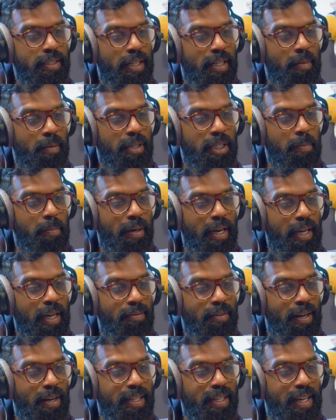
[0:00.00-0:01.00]
in? I'm going to pay
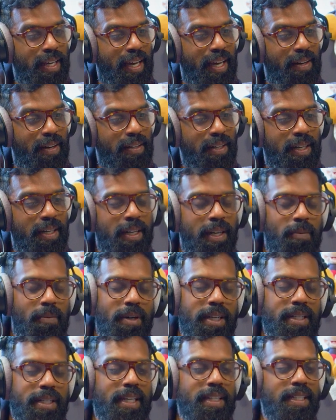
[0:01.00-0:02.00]
it right now.
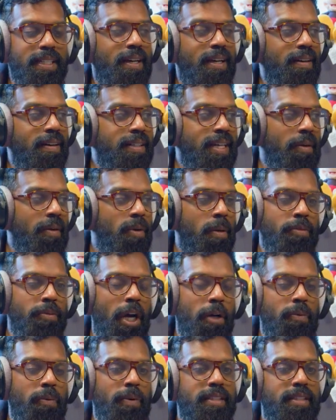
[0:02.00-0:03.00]
Why are you getting your card out, Rom?
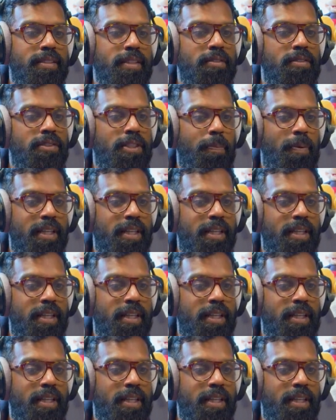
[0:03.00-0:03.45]
No reason. Stop